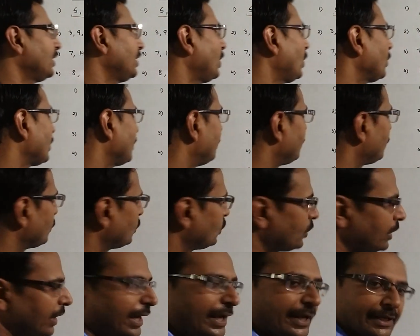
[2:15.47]
Now come
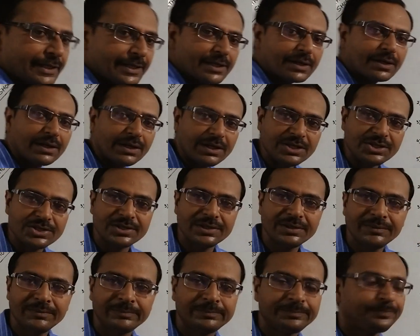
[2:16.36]
to another
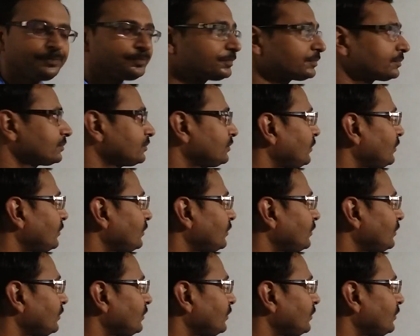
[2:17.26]
condition.